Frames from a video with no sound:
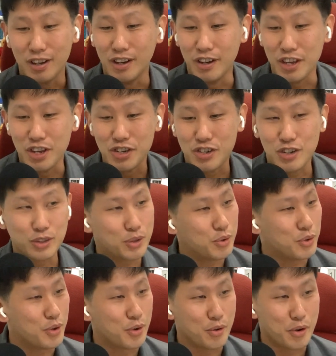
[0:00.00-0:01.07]
Asia to
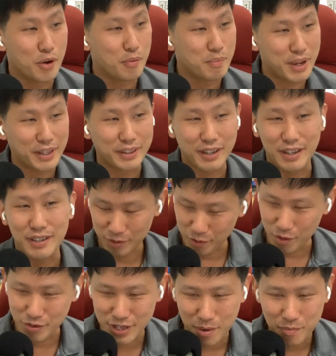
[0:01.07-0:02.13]
Europe, and then
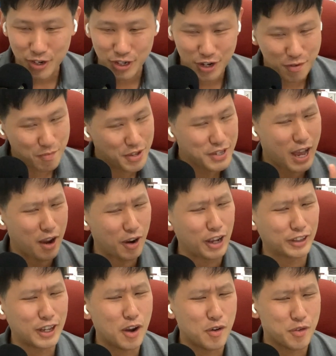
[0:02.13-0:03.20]
with some achievements. I
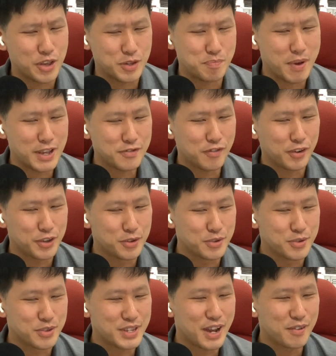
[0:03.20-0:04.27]
think it's best for you
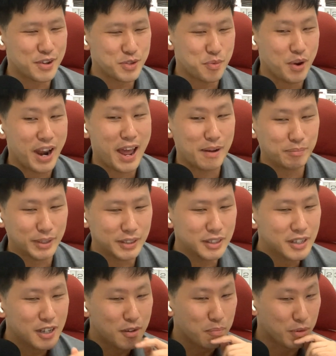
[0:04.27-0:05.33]
to tell us what happened,
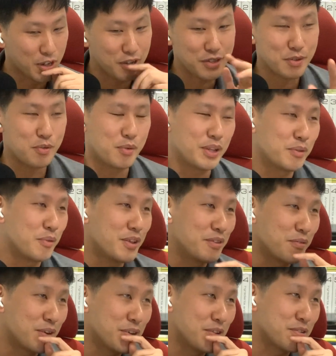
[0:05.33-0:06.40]
because
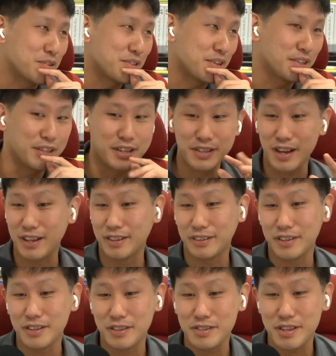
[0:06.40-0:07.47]
one interesting thing, I
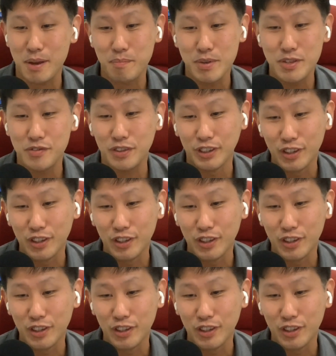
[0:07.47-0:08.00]
think this happens for a